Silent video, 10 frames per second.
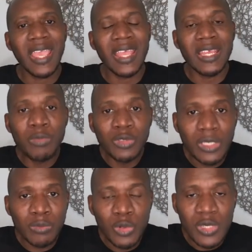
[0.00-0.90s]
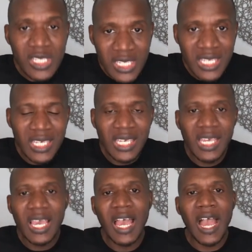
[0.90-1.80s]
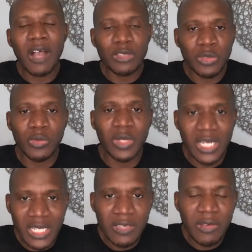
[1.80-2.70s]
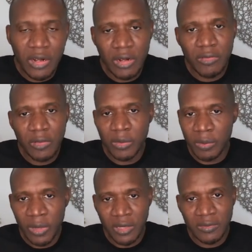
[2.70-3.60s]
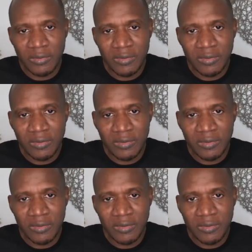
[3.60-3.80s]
enables him to see how to relieve her from the pain.